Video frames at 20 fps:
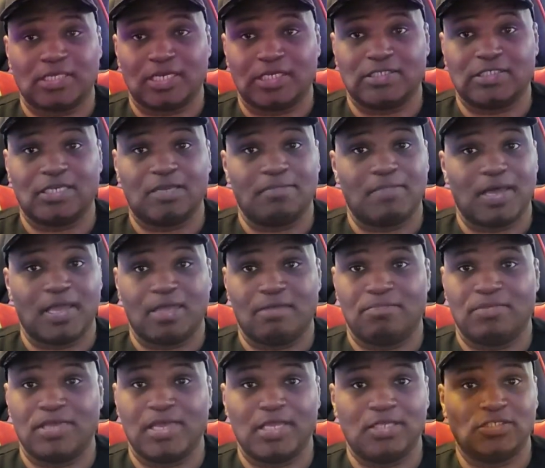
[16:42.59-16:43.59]
like I said, my
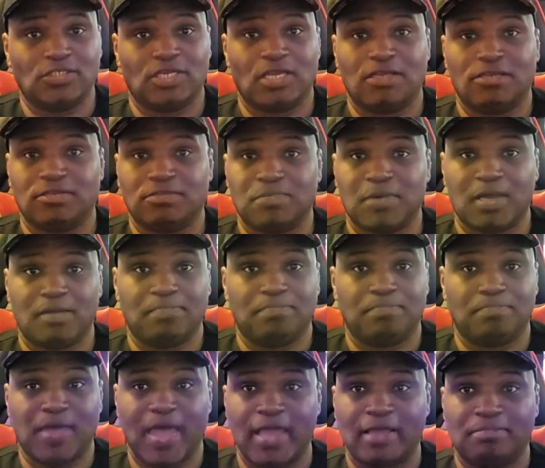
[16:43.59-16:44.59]
NBA jams, my
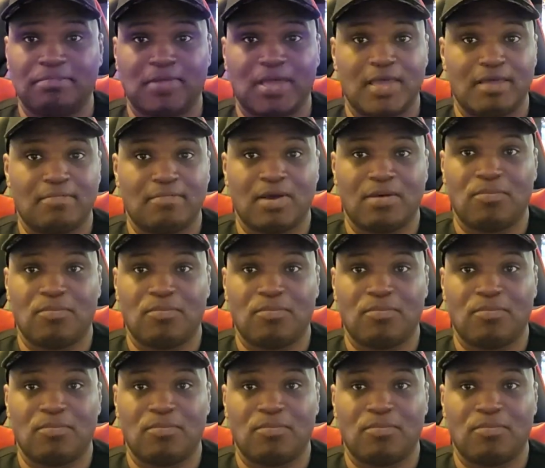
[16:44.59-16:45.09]
Pac-Man,